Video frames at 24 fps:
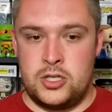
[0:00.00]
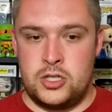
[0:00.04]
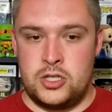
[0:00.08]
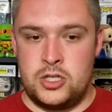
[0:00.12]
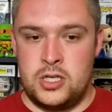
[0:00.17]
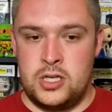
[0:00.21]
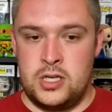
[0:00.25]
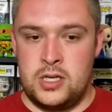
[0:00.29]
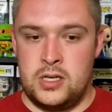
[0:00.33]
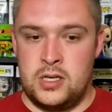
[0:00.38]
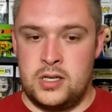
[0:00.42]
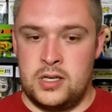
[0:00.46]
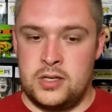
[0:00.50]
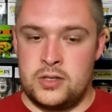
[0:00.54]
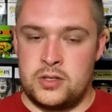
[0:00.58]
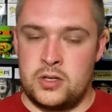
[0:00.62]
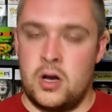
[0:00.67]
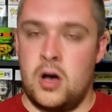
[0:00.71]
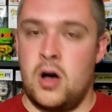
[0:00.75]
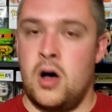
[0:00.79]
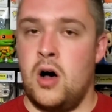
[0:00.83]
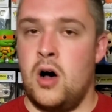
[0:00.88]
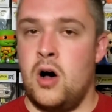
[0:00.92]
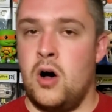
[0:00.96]
She is
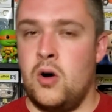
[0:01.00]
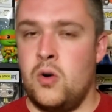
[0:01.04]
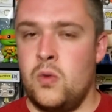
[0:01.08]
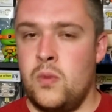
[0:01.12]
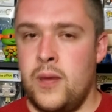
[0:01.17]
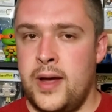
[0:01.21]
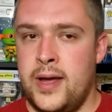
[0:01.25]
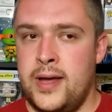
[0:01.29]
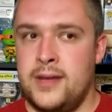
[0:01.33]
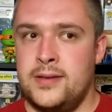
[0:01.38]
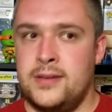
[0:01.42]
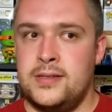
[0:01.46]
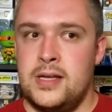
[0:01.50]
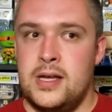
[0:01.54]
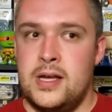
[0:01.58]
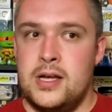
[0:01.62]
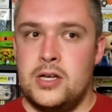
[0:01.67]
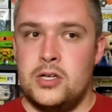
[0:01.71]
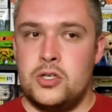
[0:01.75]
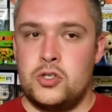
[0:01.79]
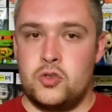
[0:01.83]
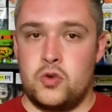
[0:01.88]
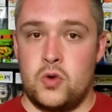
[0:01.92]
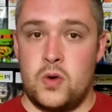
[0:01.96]
always
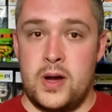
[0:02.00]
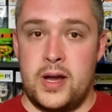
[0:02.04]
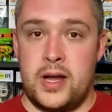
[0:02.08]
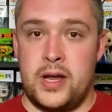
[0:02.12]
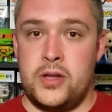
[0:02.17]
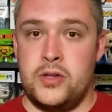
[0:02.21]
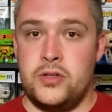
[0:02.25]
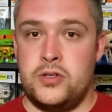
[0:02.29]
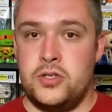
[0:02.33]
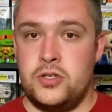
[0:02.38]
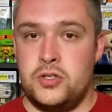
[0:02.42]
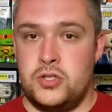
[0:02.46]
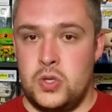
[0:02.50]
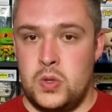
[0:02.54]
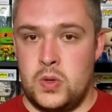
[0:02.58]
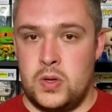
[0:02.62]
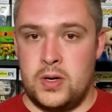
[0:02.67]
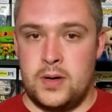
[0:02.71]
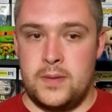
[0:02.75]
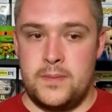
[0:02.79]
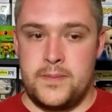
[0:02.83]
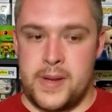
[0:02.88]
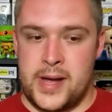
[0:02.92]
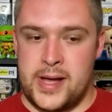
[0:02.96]
trying to do
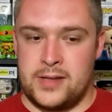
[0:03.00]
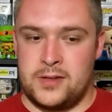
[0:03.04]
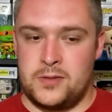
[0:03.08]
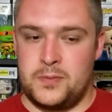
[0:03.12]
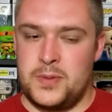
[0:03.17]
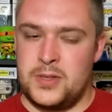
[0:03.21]
her best,